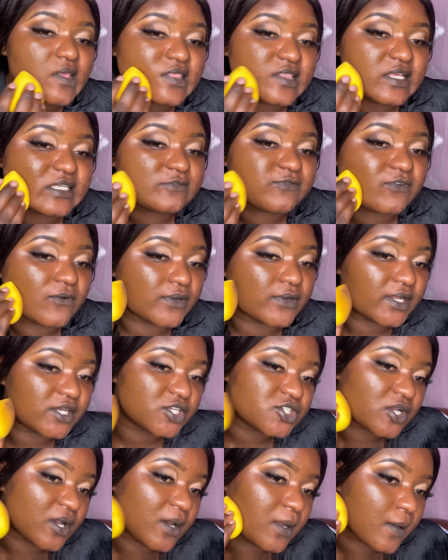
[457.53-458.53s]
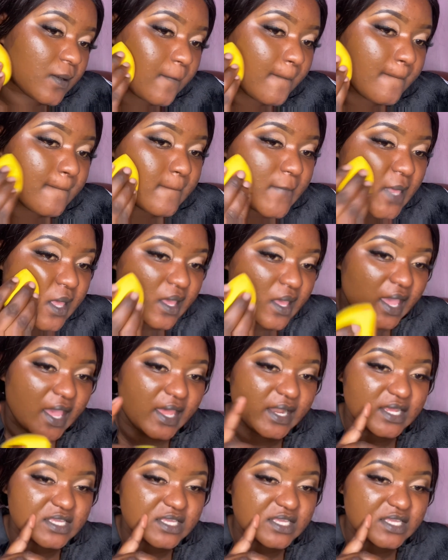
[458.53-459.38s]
foundation, and I